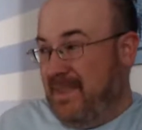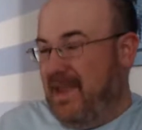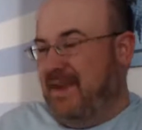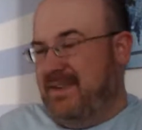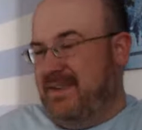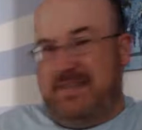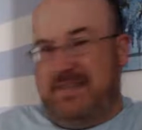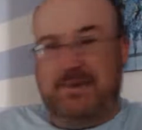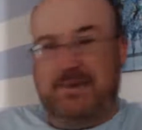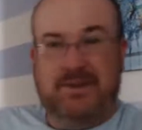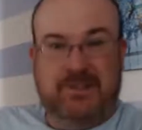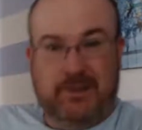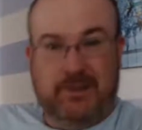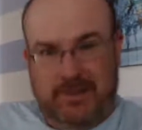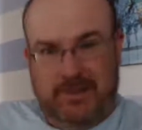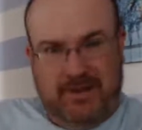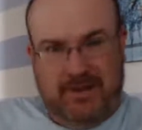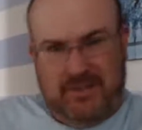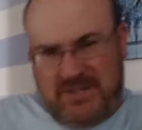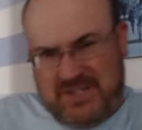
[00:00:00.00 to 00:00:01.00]
So that's why it was a little
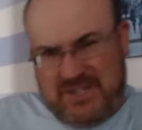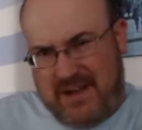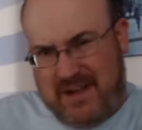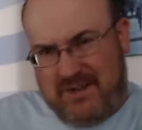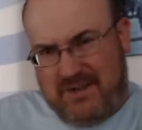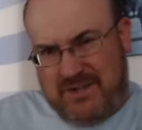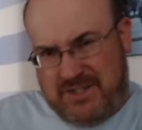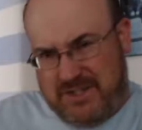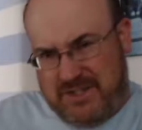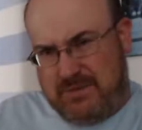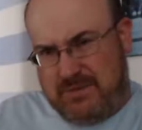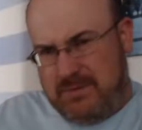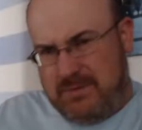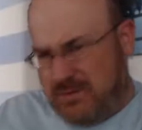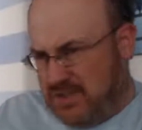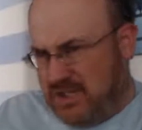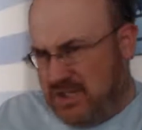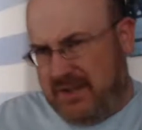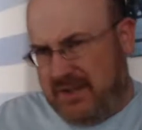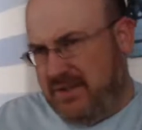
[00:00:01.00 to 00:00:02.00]
bit of a challenge
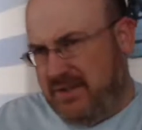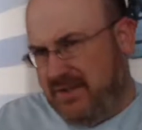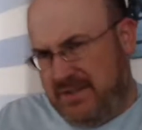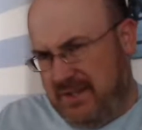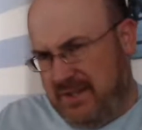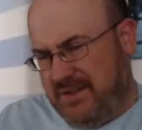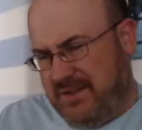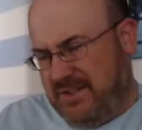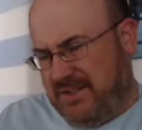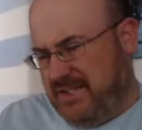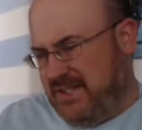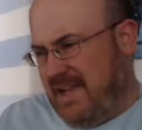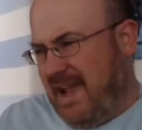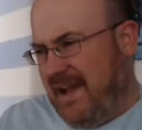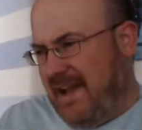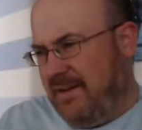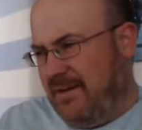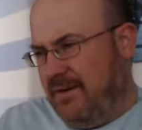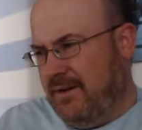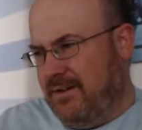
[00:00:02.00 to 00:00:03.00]
juggling the
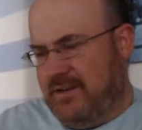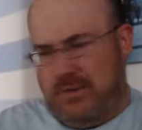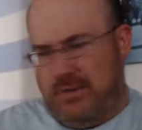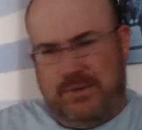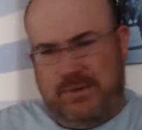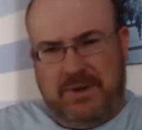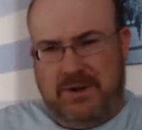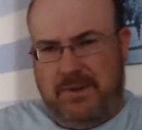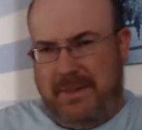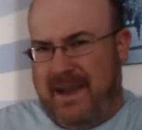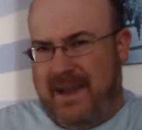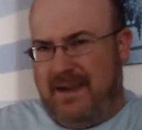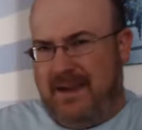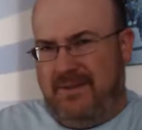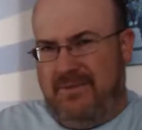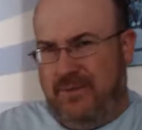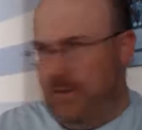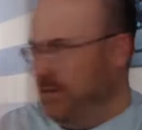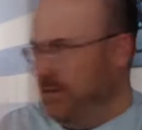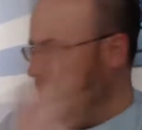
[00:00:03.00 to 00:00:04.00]
scanner and the Twitter back
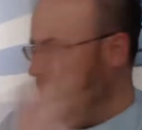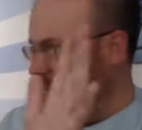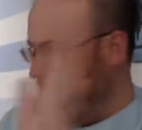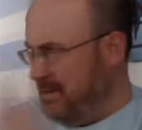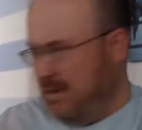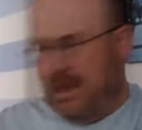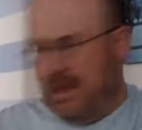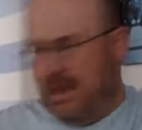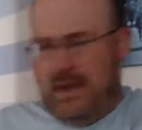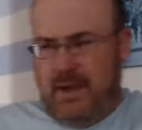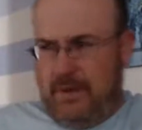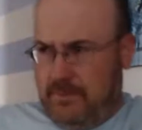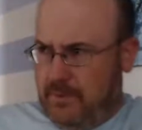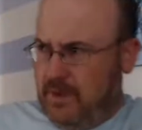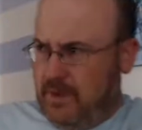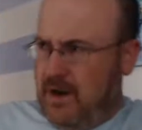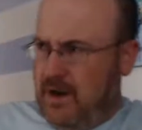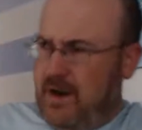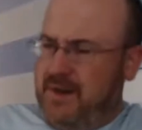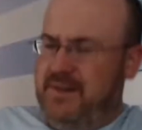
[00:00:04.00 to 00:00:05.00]
and forth. But
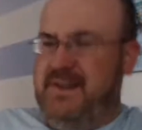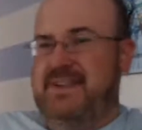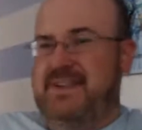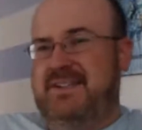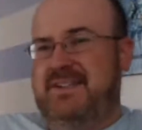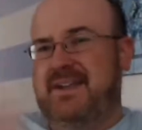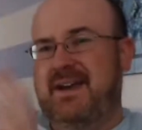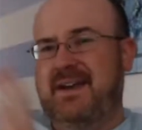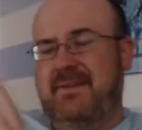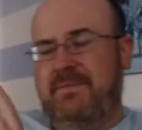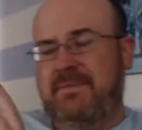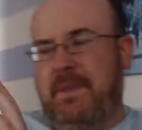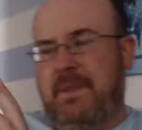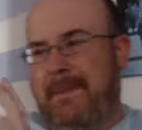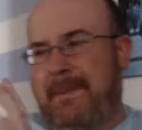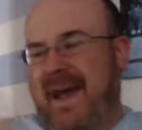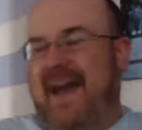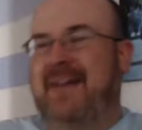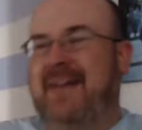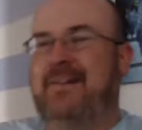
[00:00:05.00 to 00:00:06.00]
regardless, the
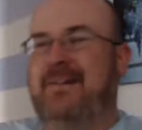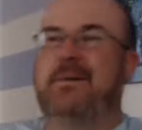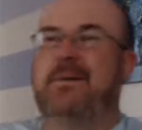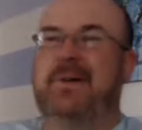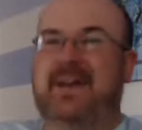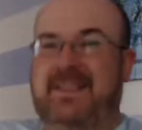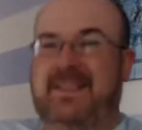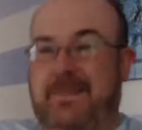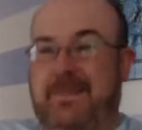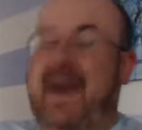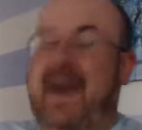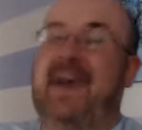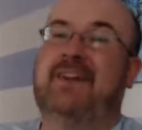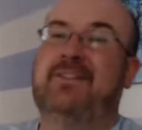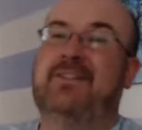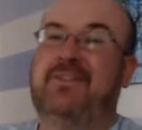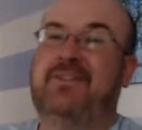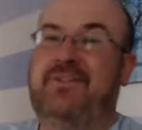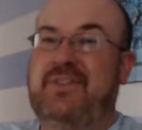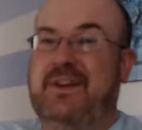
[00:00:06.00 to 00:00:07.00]
battle at the back of
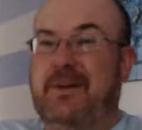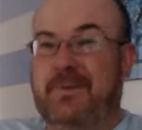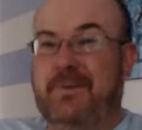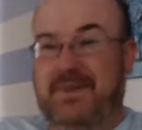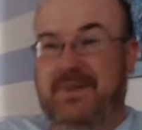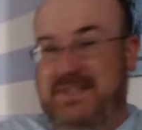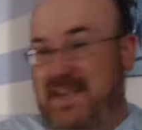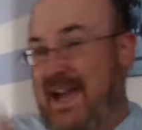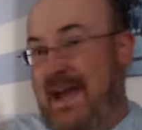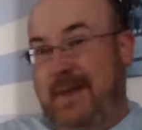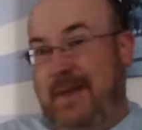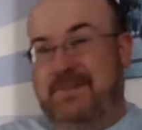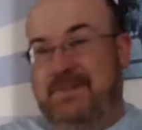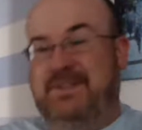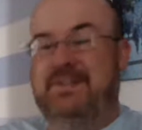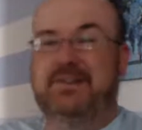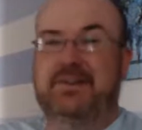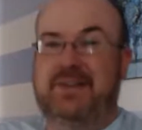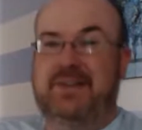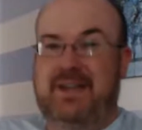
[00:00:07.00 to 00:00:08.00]
the field was
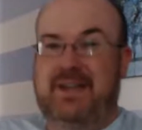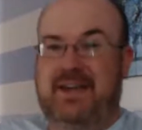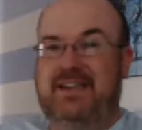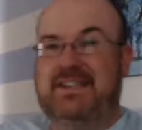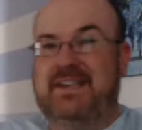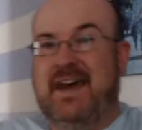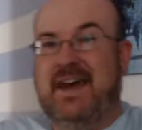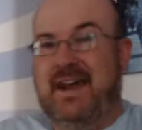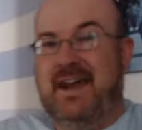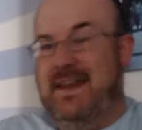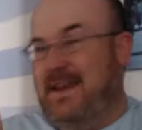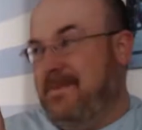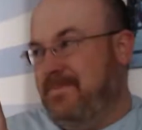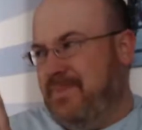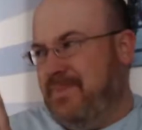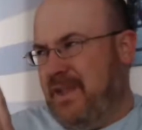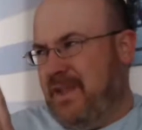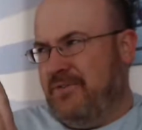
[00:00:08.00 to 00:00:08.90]
absolutely exciting.